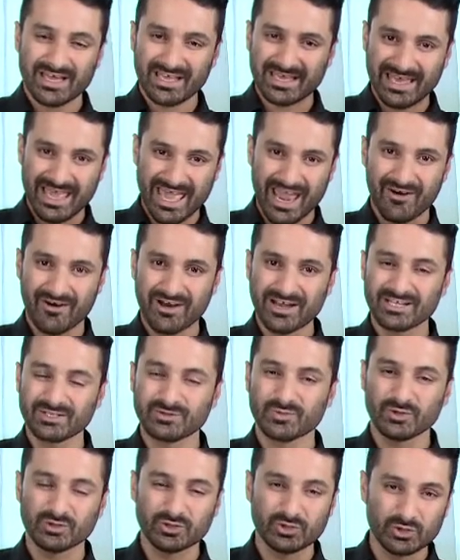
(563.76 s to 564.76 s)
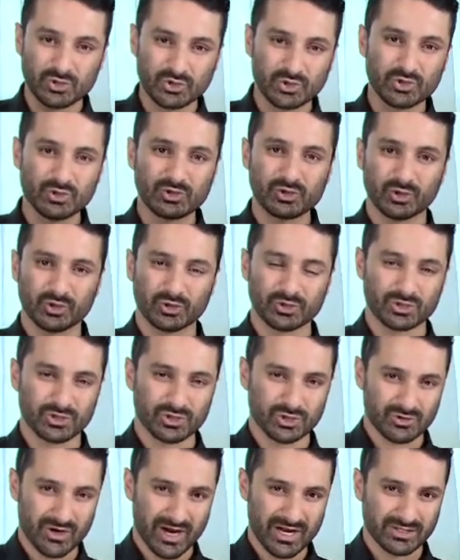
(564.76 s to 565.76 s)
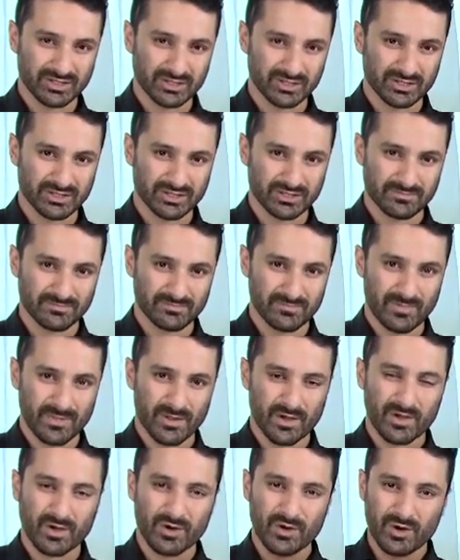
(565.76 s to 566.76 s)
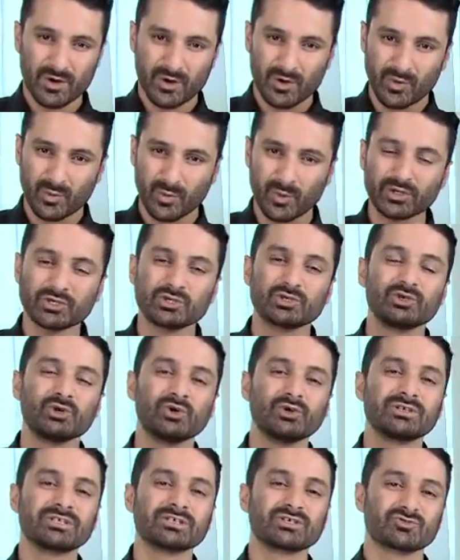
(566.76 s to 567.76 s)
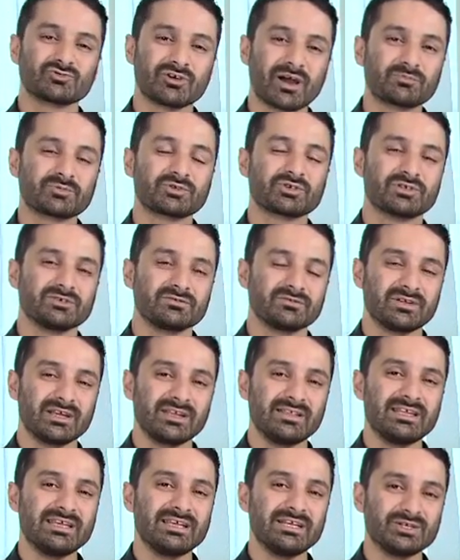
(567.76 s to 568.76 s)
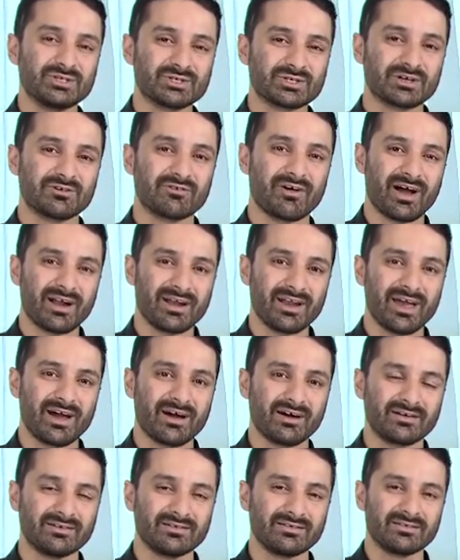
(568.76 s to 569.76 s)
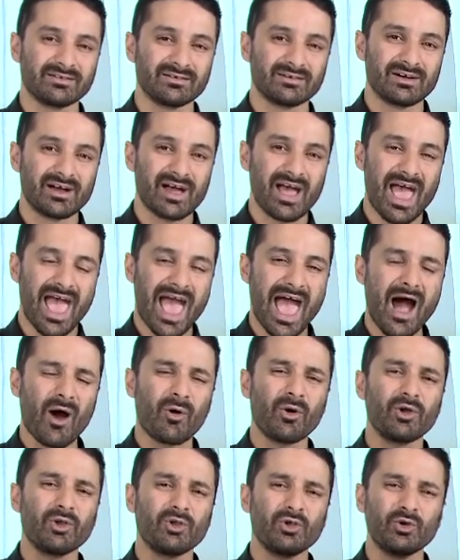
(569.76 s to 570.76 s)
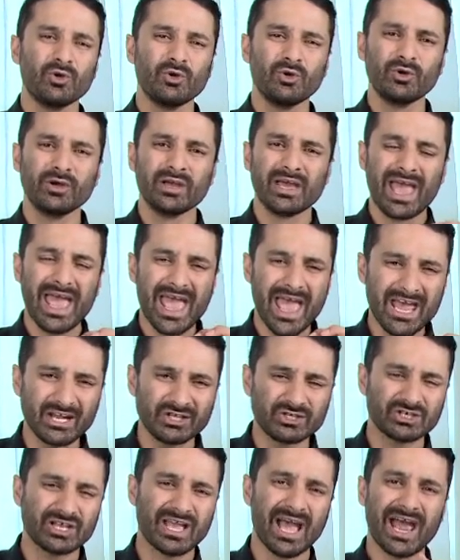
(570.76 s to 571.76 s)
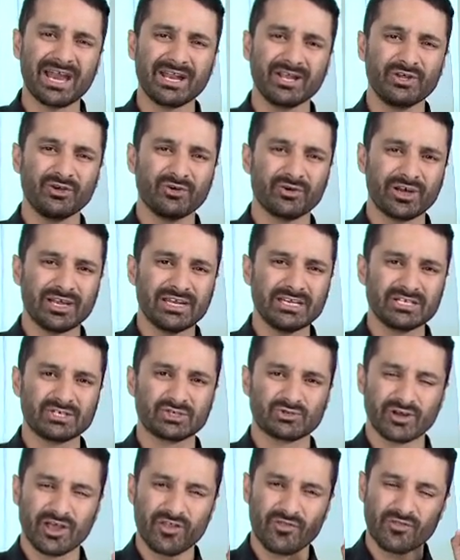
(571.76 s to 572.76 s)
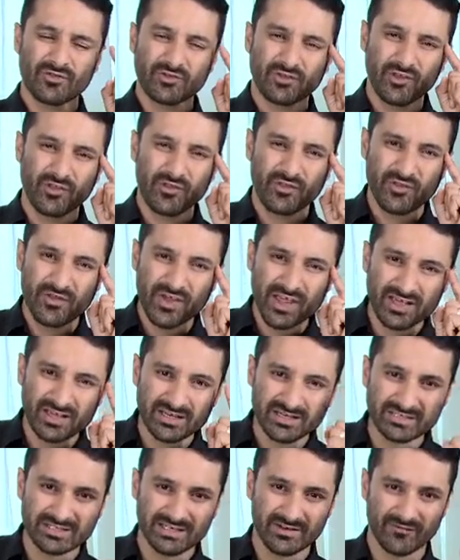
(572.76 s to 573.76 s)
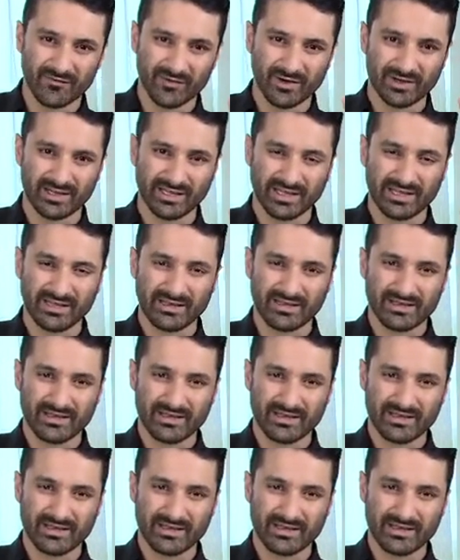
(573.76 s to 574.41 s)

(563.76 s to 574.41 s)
Kerry's was do talk to strangers. What's your disruption in the industry right now? How are you educating your industry to think differently